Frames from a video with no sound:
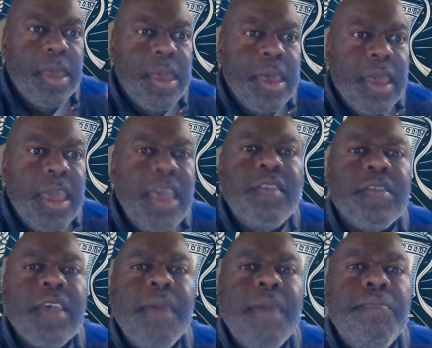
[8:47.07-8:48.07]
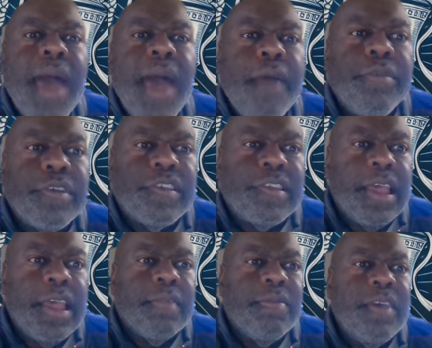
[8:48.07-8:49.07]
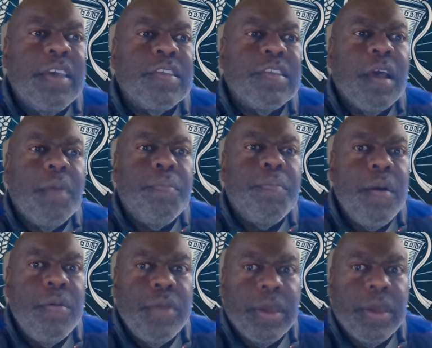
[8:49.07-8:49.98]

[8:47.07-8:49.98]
He's embarrassing this opponent.